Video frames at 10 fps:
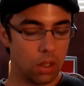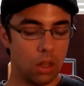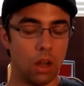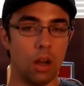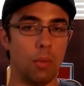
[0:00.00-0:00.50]

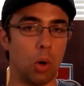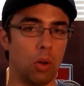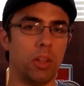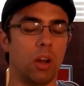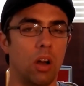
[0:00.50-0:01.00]

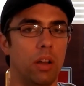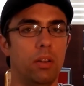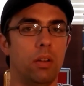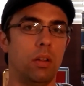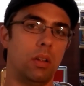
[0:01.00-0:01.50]
Early on
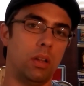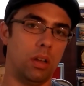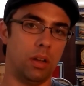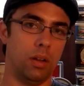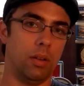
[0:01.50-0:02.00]

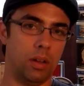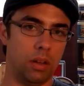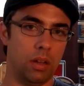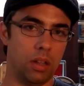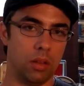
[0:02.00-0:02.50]

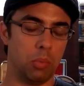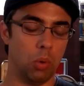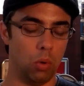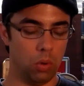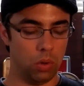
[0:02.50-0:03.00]
in the
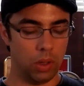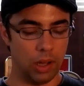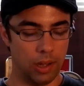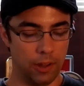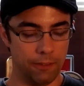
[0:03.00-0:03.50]
bowl,
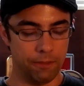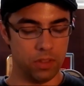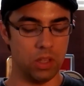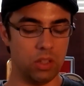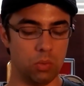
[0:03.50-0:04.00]

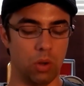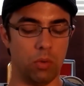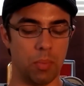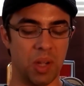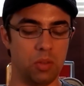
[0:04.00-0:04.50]
this one
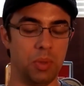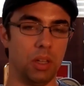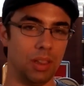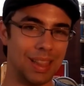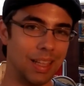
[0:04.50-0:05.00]
reminds me
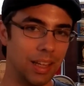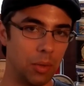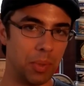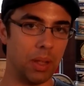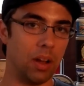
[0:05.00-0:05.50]
a little
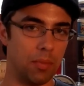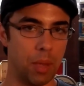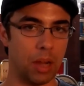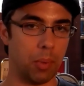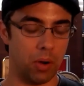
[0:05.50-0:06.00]
bit of
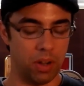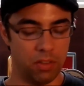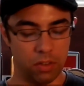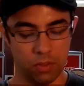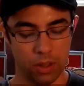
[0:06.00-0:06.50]
Mac Baron
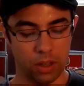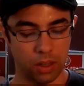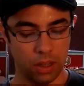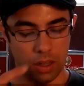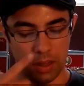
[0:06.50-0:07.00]
Navy Flake
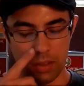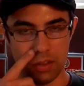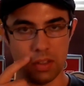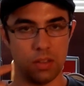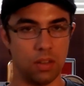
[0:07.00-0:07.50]
in the
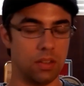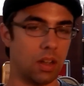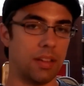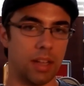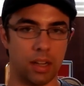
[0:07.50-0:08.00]
sense that it's
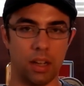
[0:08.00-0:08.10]
got that kind